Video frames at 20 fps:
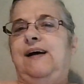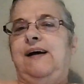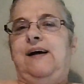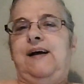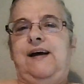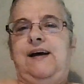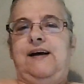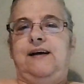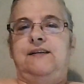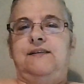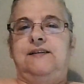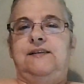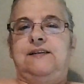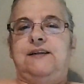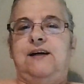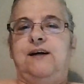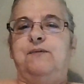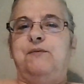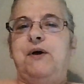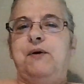and
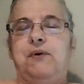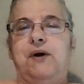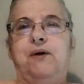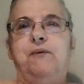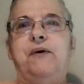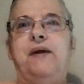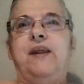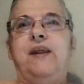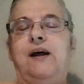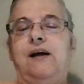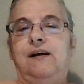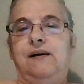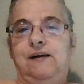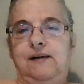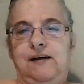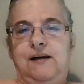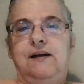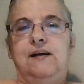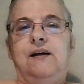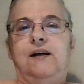uh, we work with
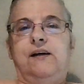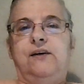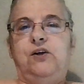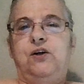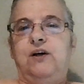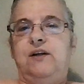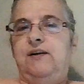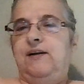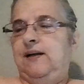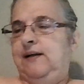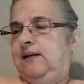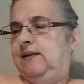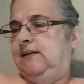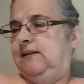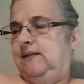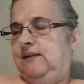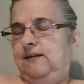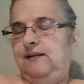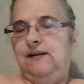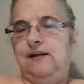good
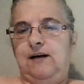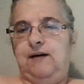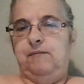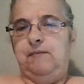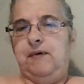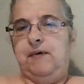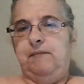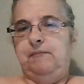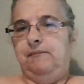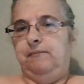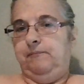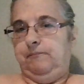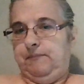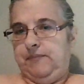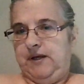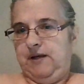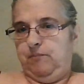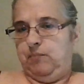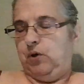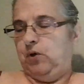um, um,
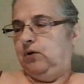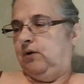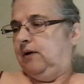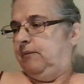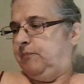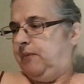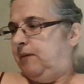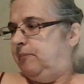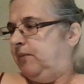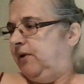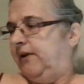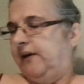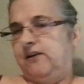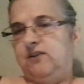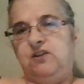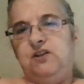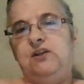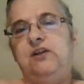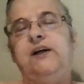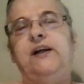people. People there
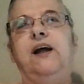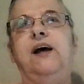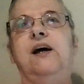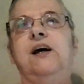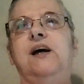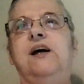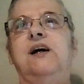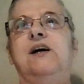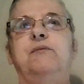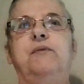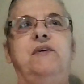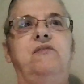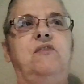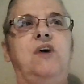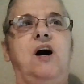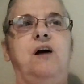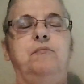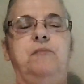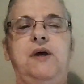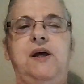is good. We've
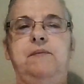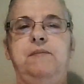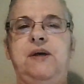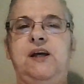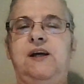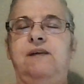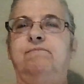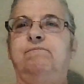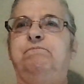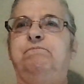got maybe